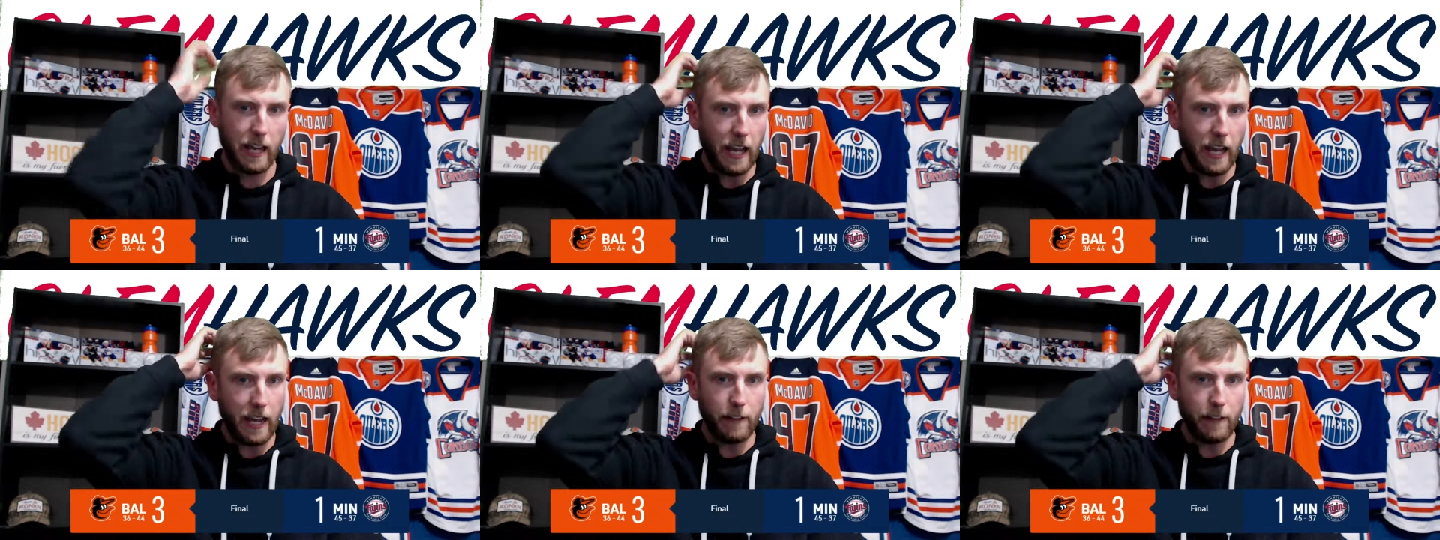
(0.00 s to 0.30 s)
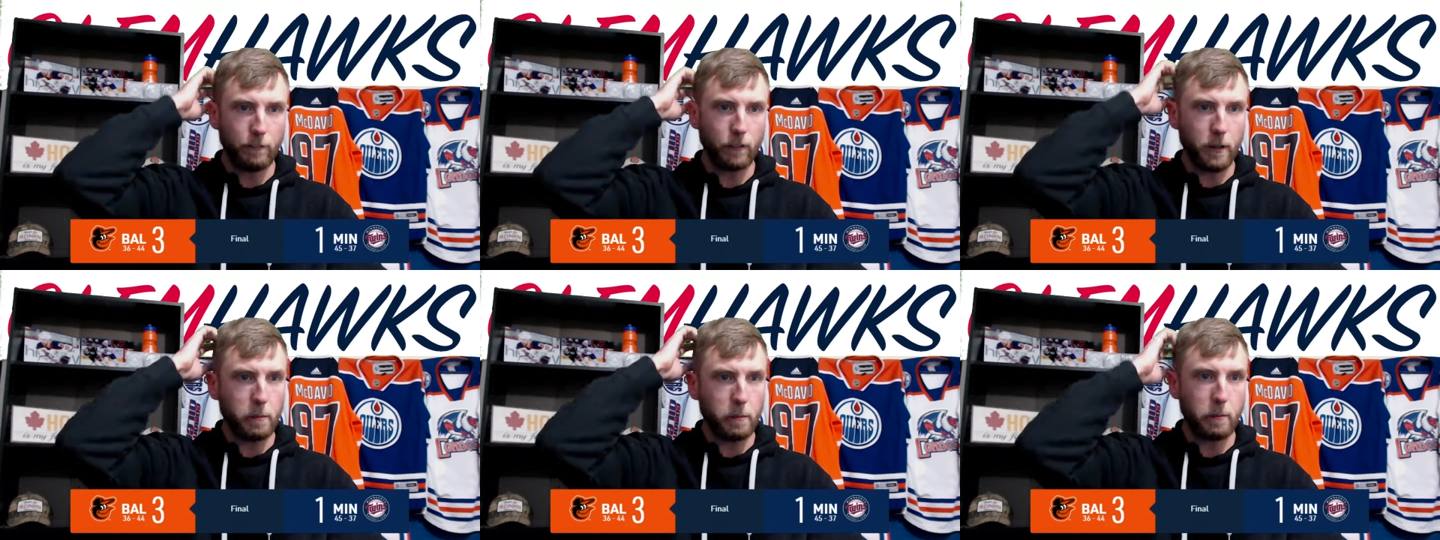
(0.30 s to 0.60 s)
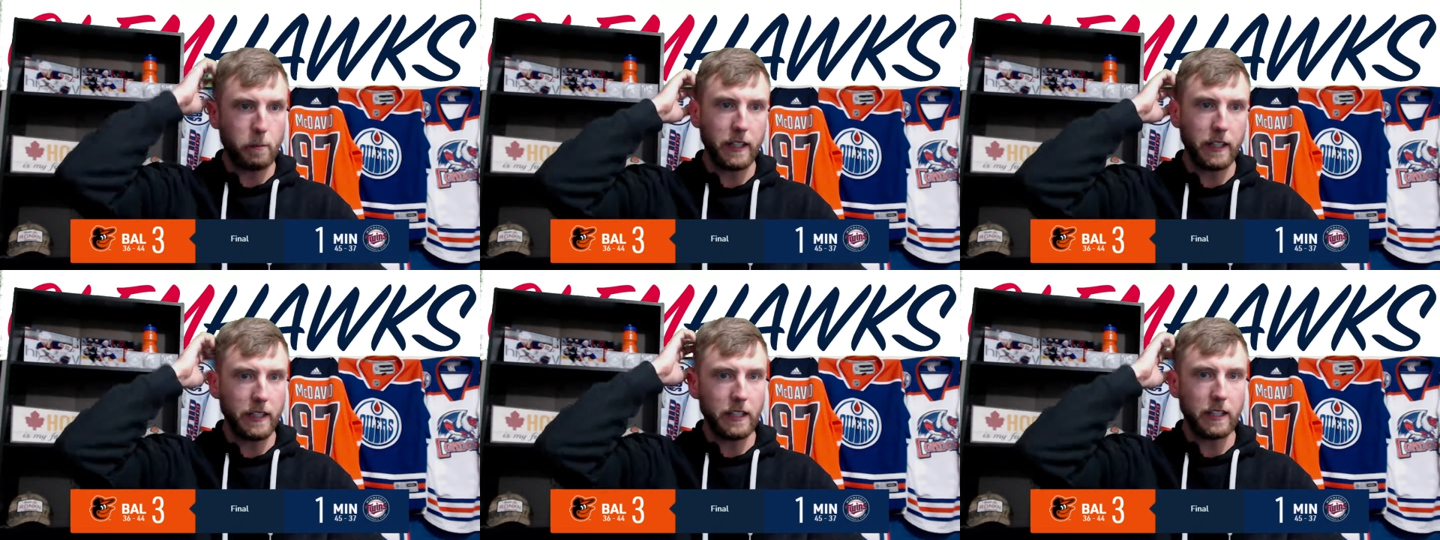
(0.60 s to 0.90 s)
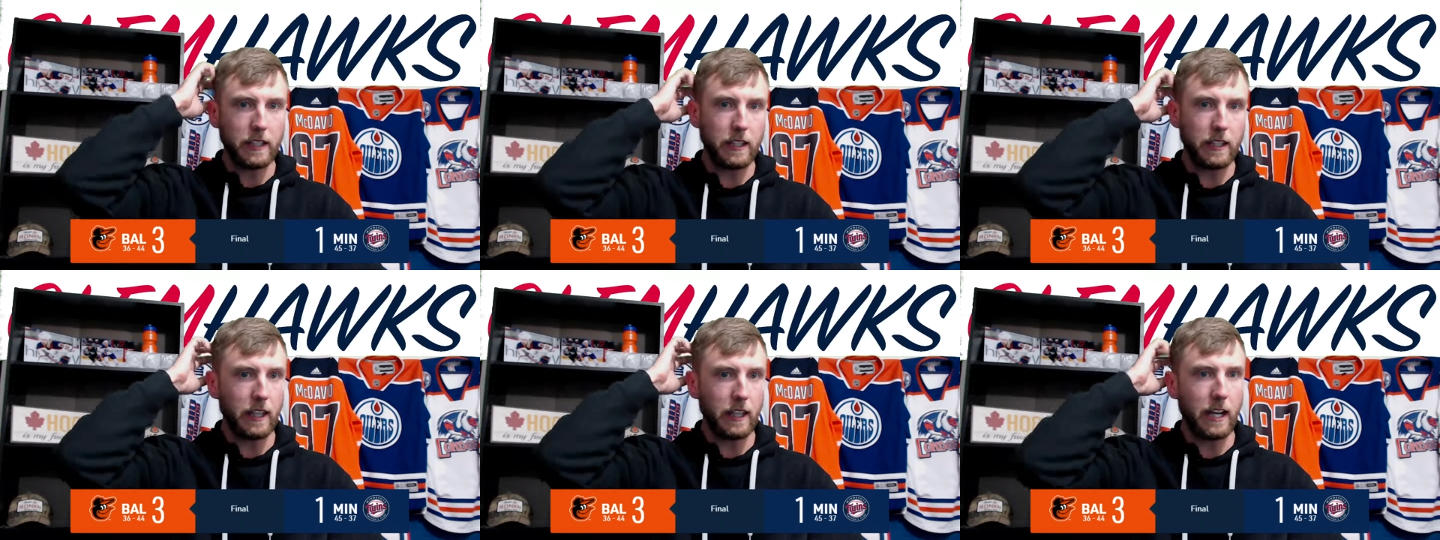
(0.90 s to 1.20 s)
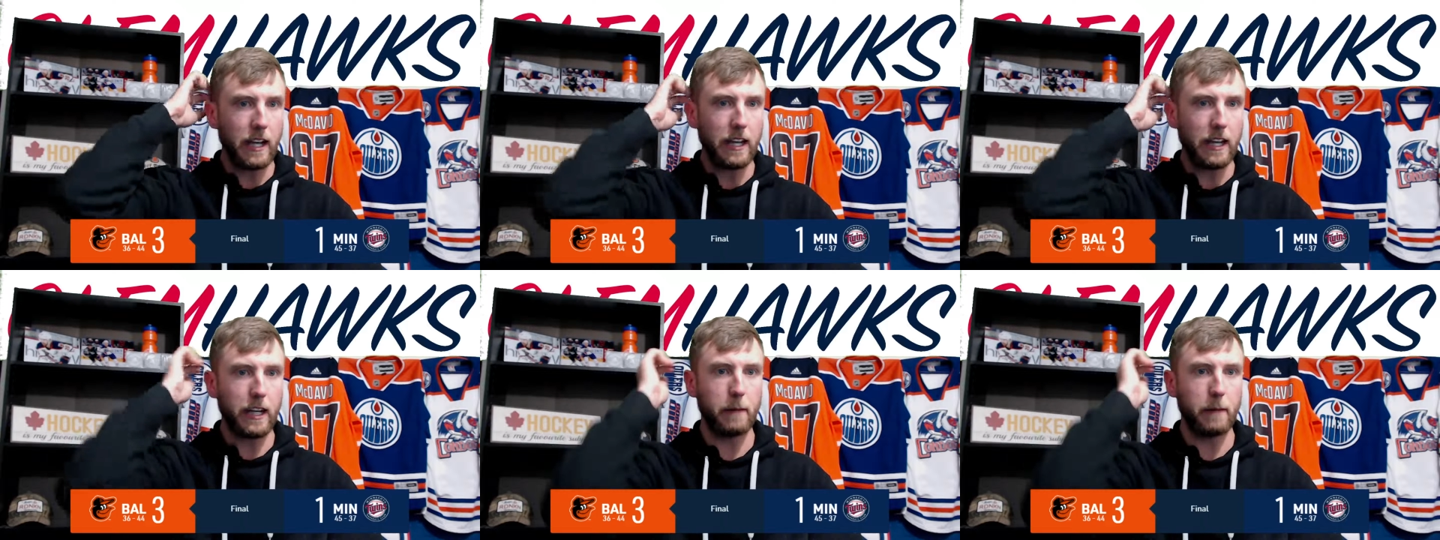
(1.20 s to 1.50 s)
everybody in the
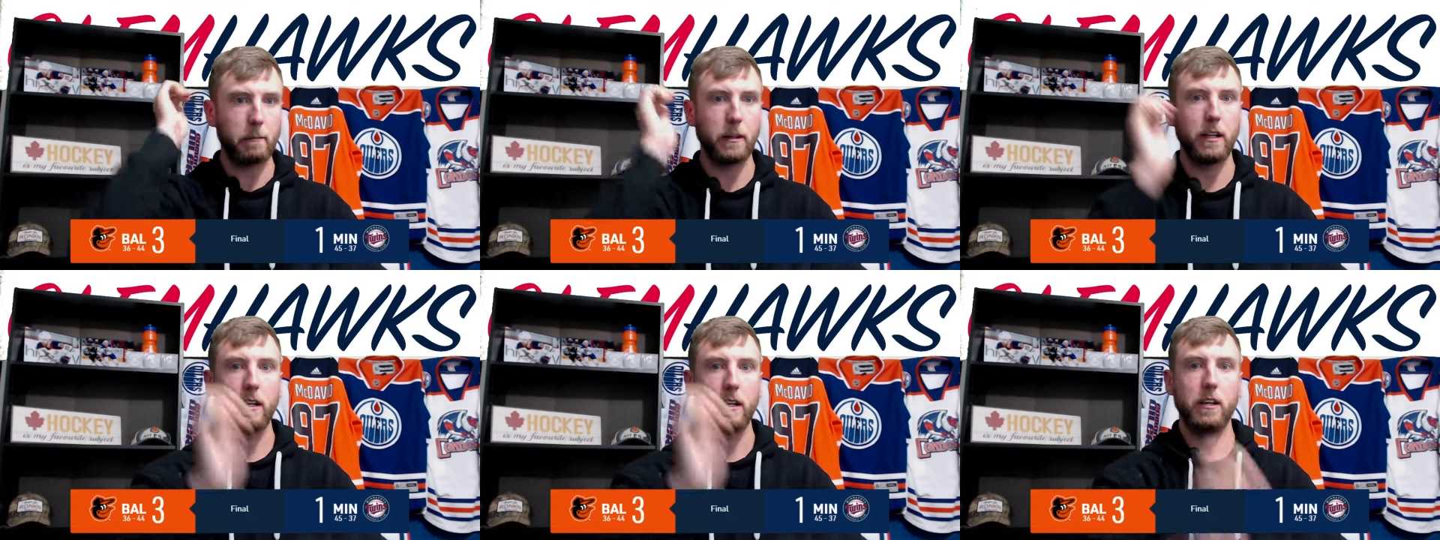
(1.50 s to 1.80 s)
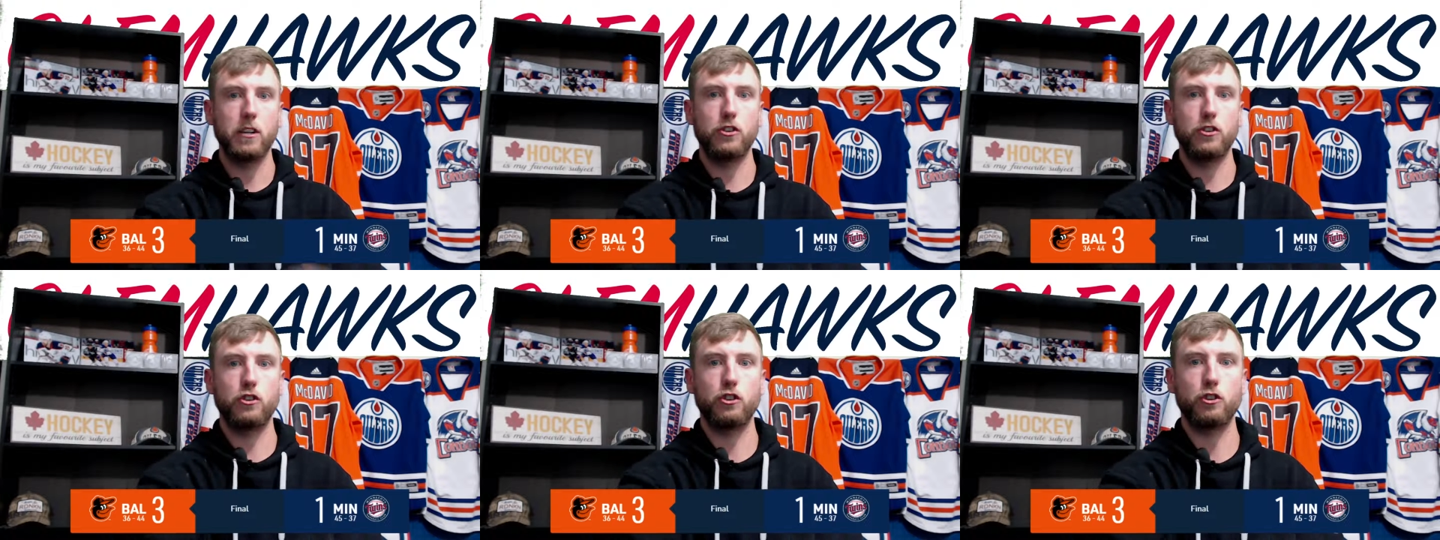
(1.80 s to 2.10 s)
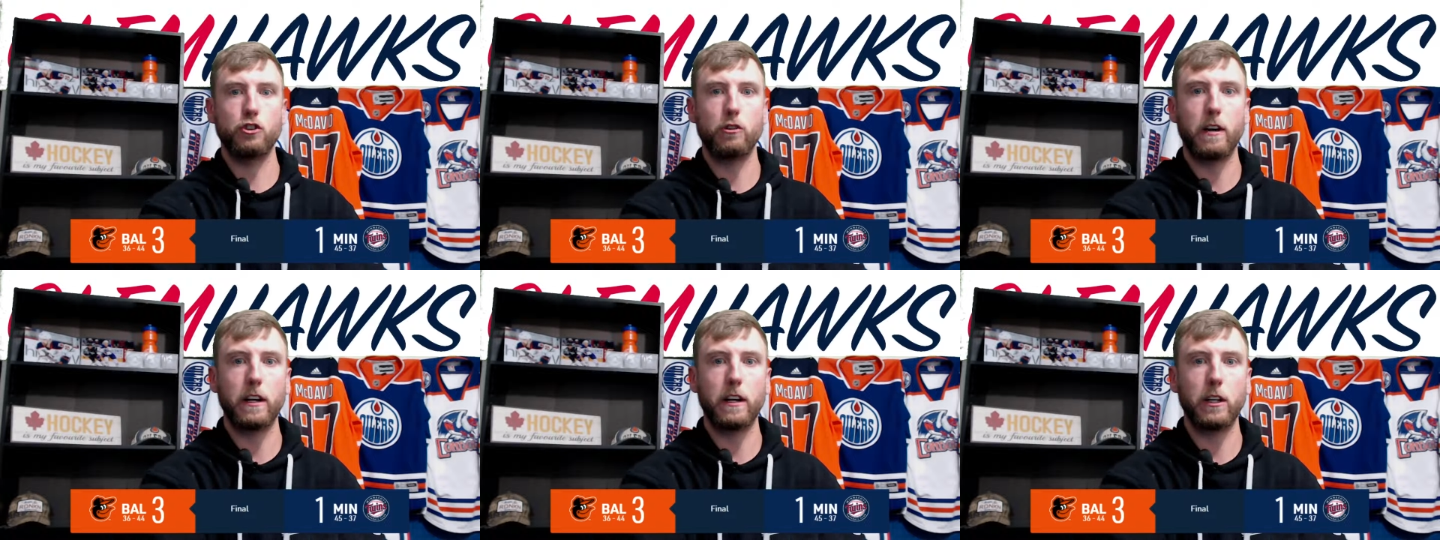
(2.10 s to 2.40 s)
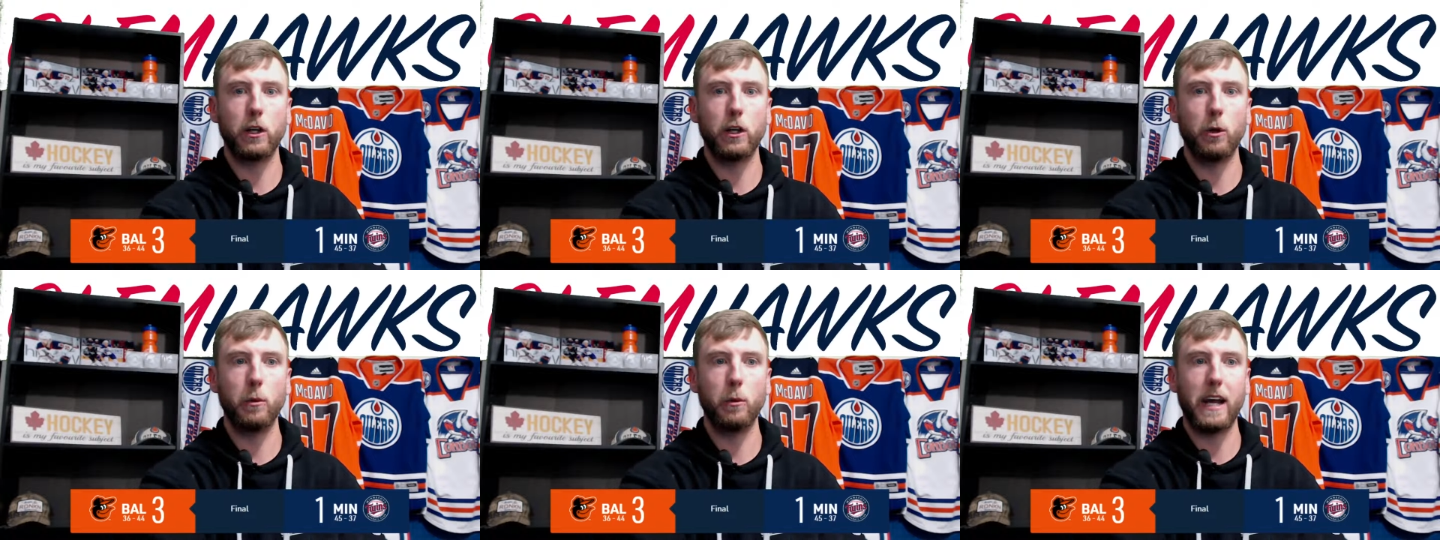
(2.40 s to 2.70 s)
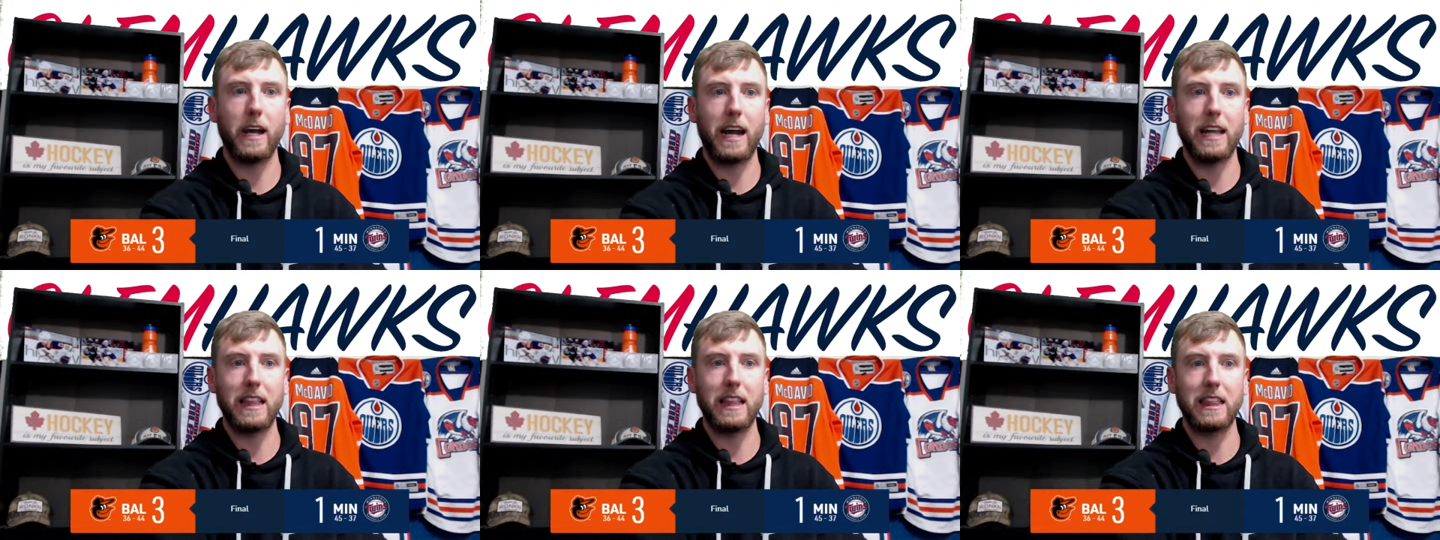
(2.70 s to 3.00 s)
lineup struck out
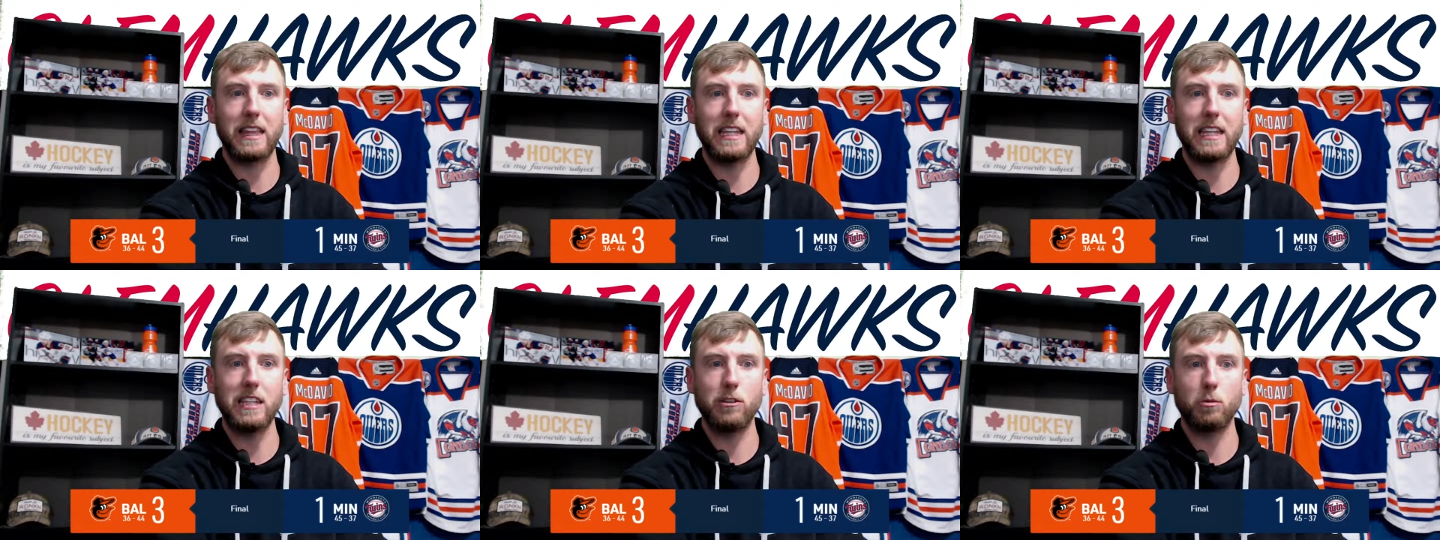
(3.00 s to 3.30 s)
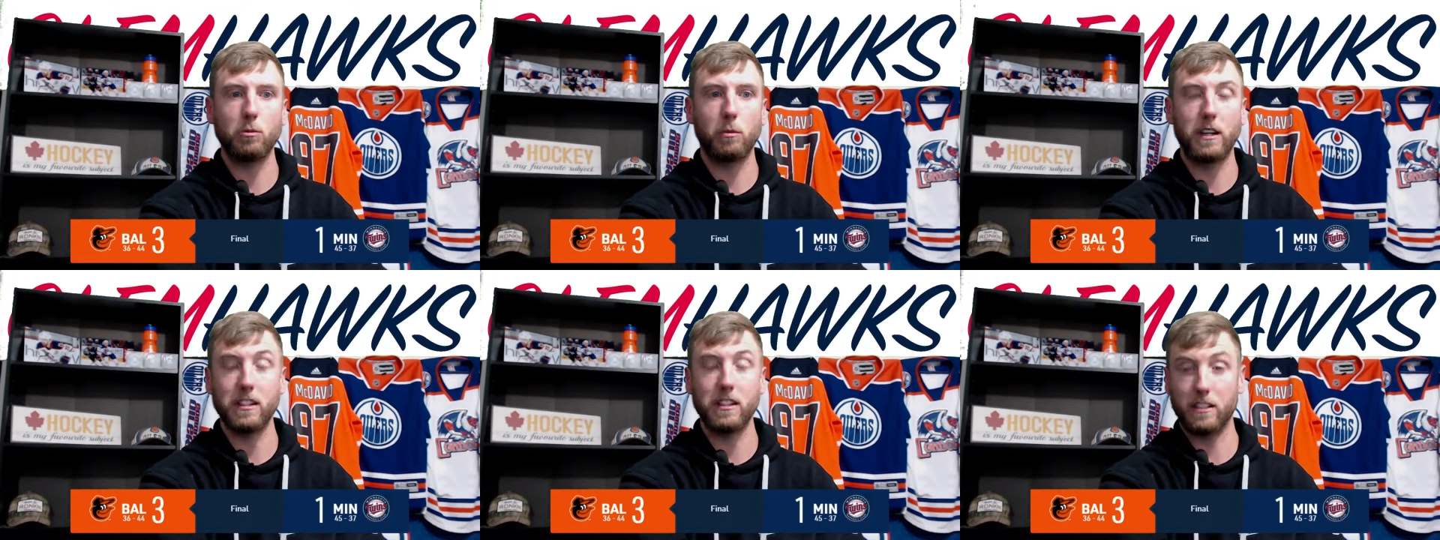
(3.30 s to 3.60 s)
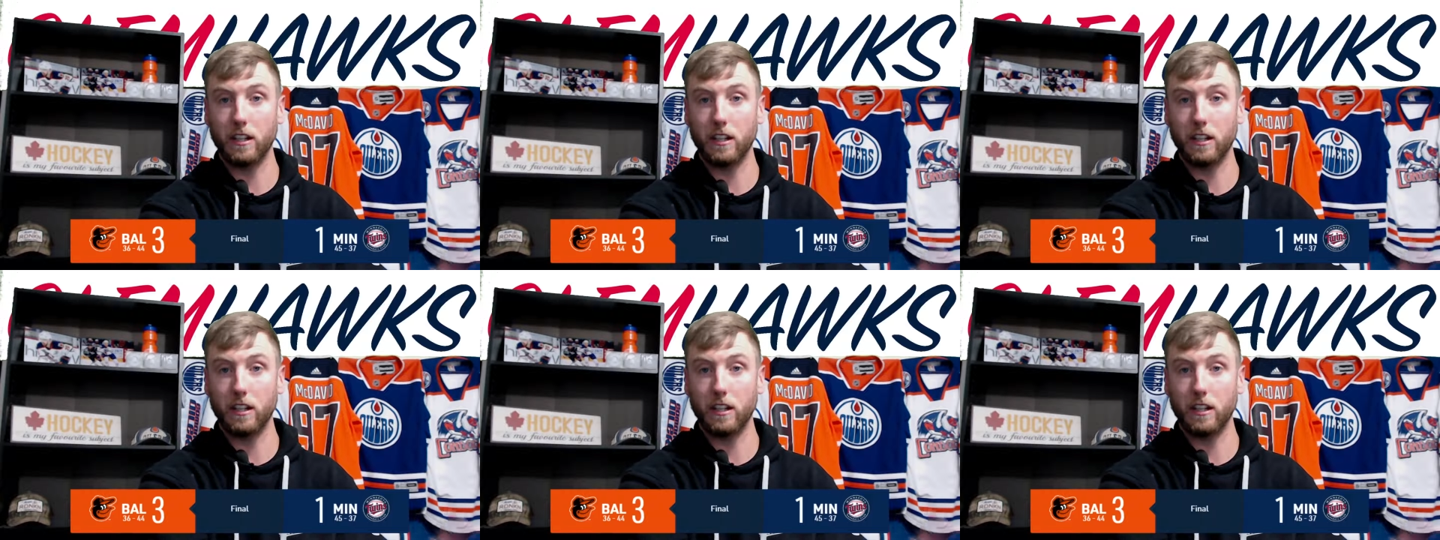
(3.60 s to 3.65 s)
at least once,